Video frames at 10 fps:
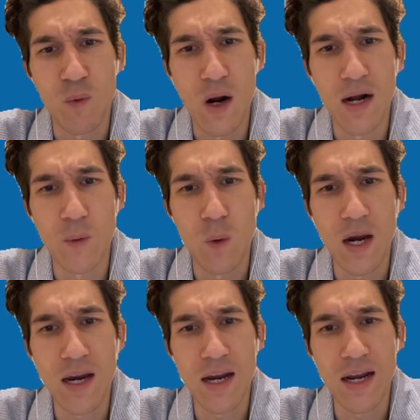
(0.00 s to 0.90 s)
right
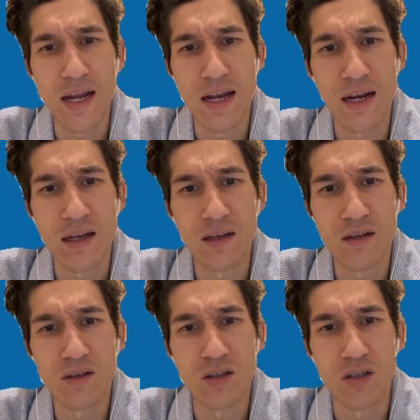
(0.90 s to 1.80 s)
away and then
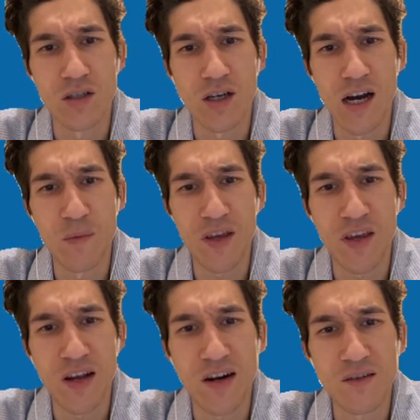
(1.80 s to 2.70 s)
just come
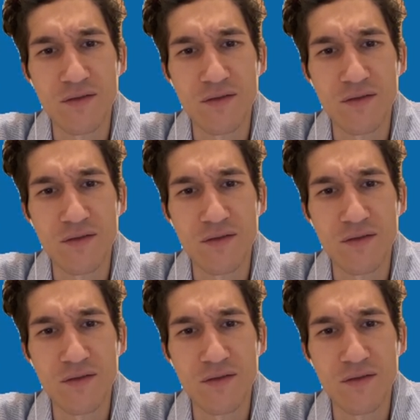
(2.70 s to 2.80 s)
here